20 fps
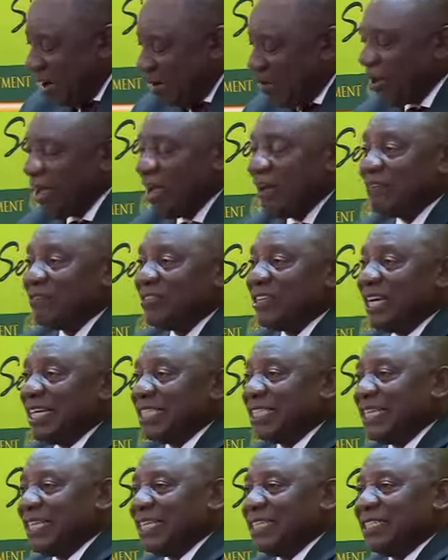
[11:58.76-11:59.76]
We have
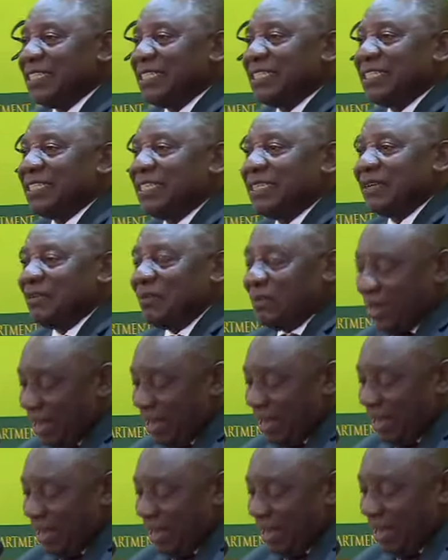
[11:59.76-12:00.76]
judges, we
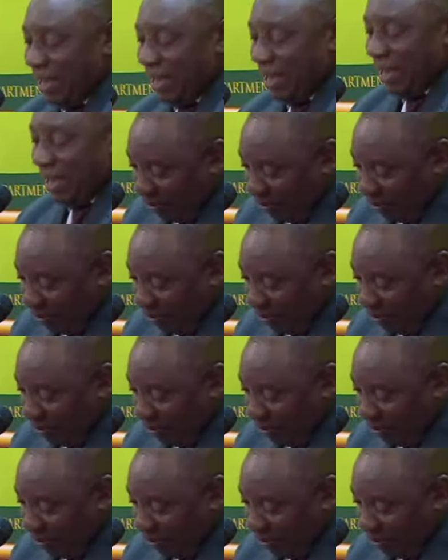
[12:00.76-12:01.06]
have health